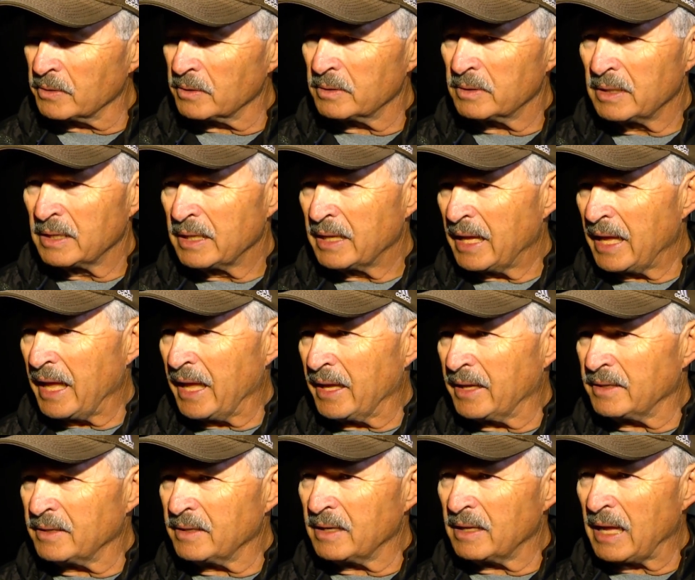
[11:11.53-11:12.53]

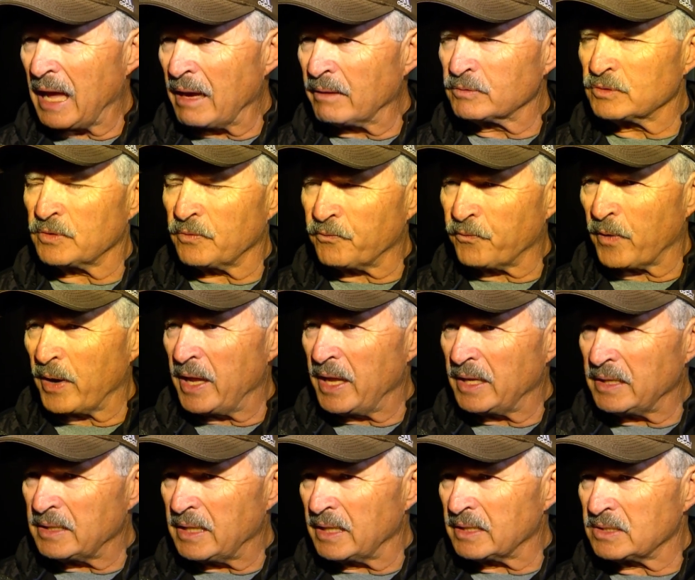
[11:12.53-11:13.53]
And I was
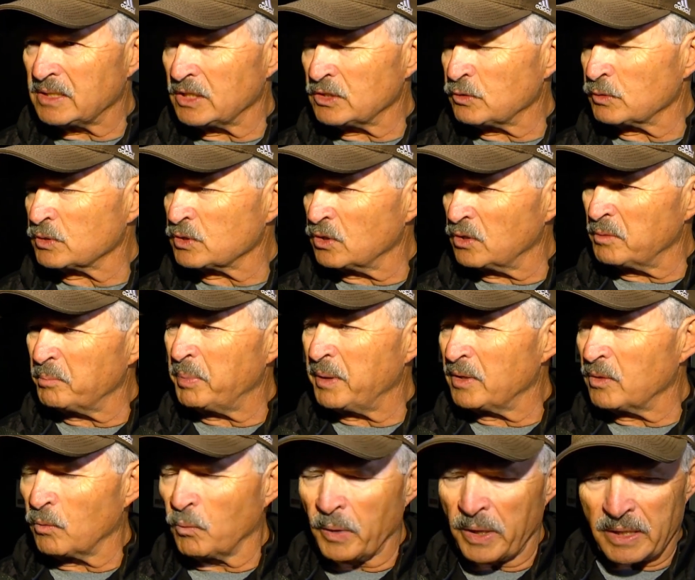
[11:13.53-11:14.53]
afraid that this was going to
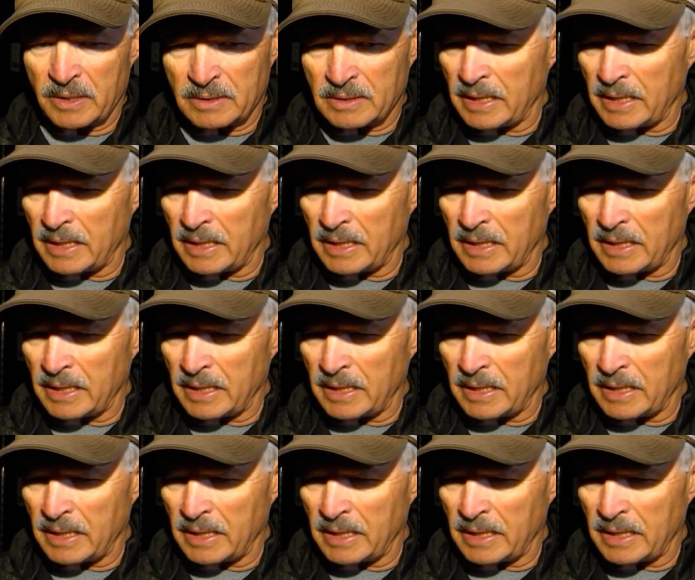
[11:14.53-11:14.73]
be the week